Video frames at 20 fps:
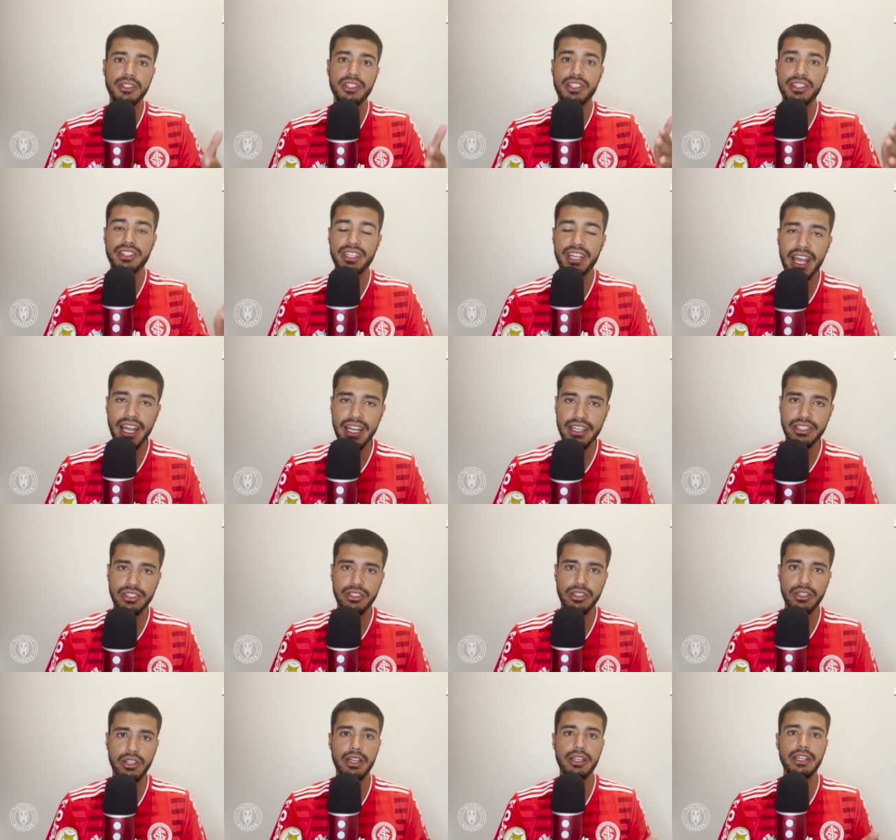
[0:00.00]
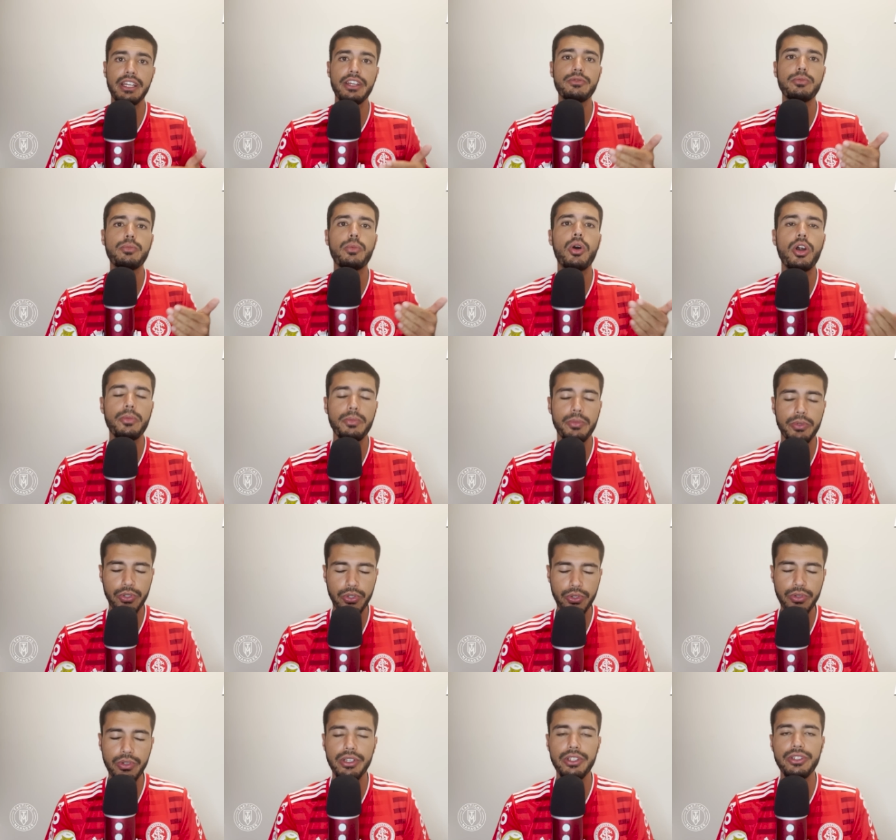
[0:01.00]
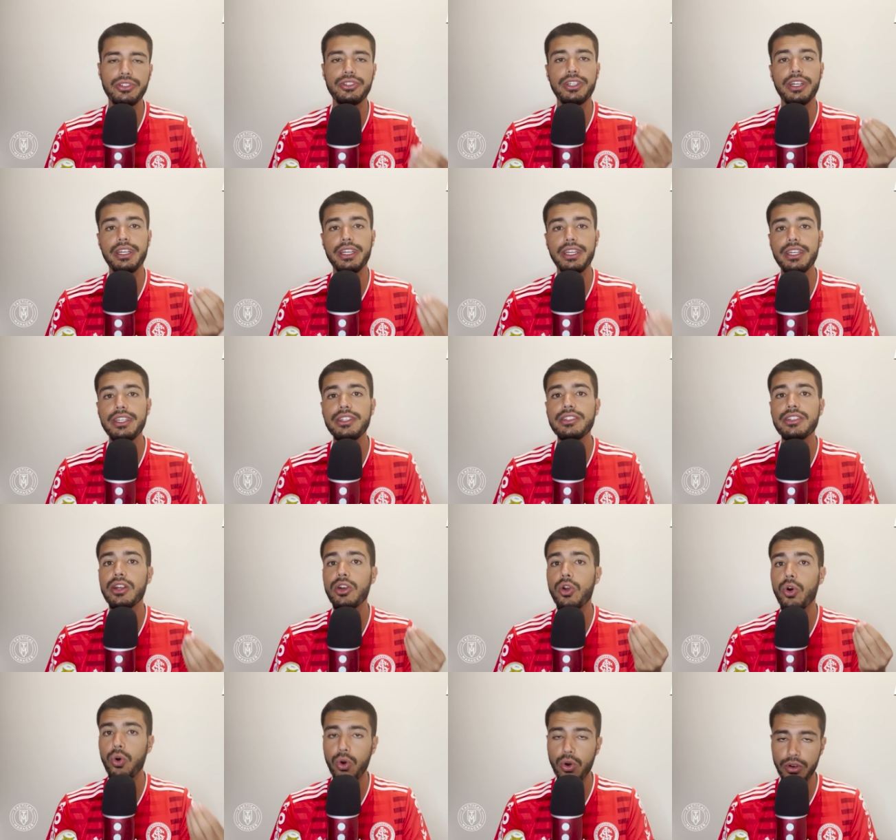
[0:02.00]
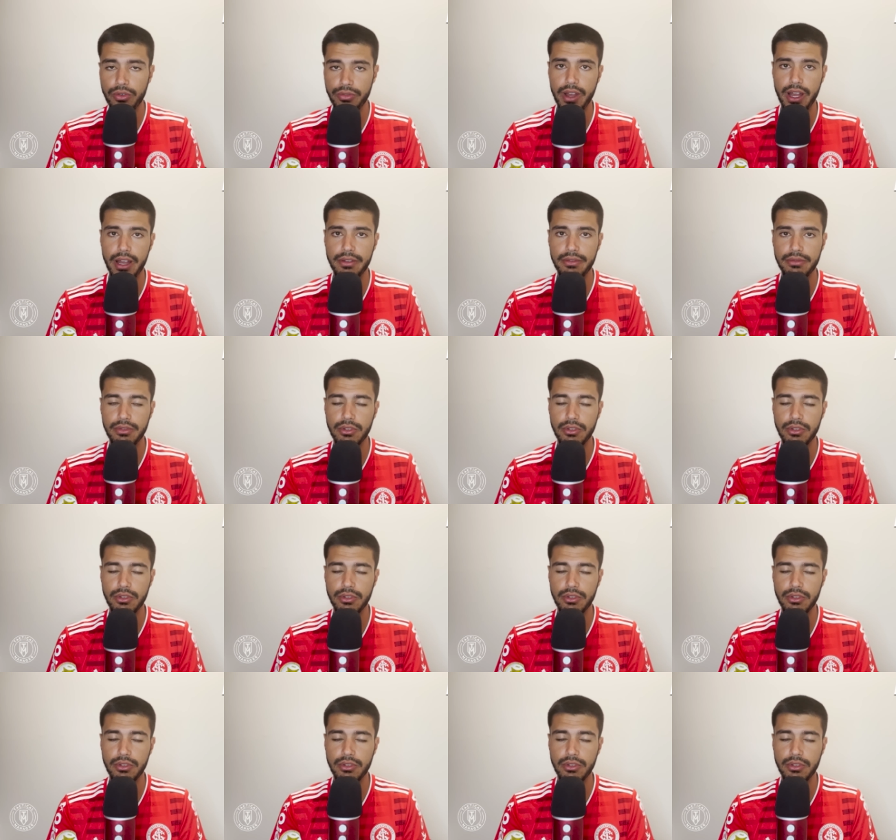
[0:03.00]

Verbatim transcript: to test and give more opportunities to Ethan Horvath.